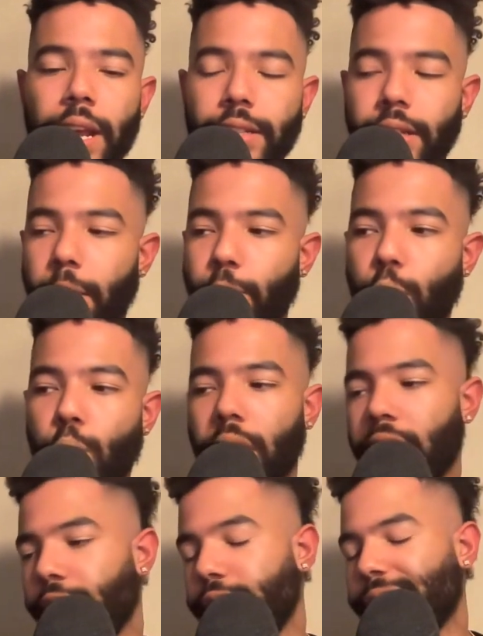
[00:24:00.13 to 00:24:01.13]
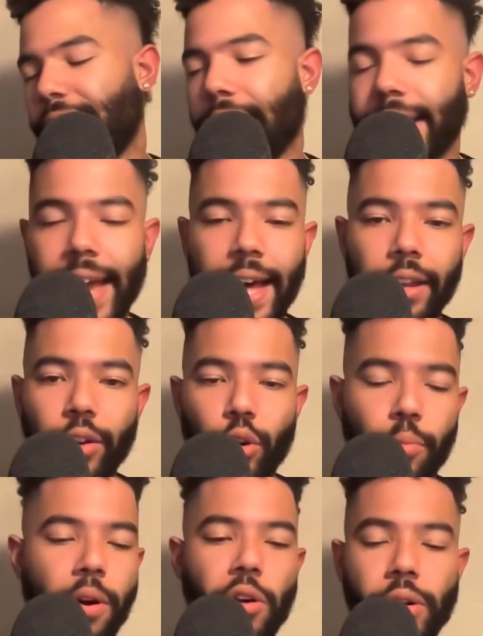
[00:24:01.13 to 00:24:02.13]
as a number one if Zach Allen or
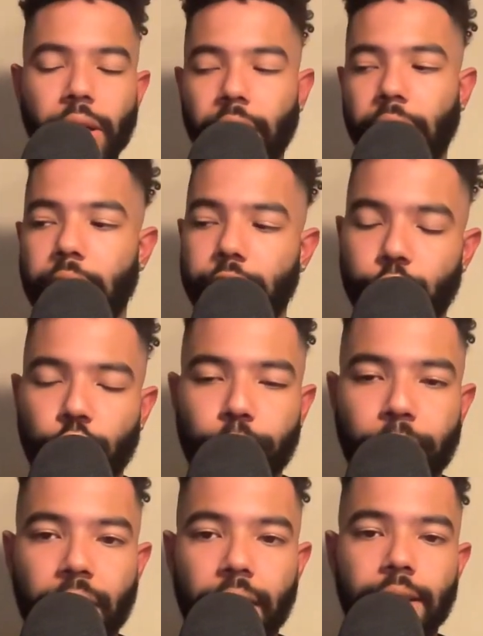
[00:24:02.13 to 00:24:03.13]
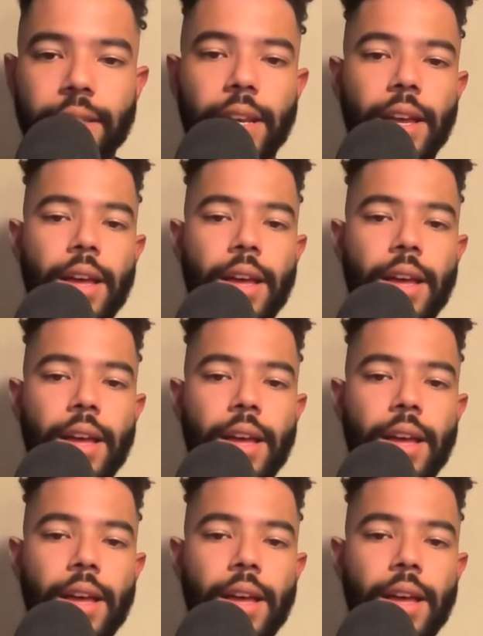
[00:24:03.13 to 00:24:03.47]
Merrill Kelly gets hurt, because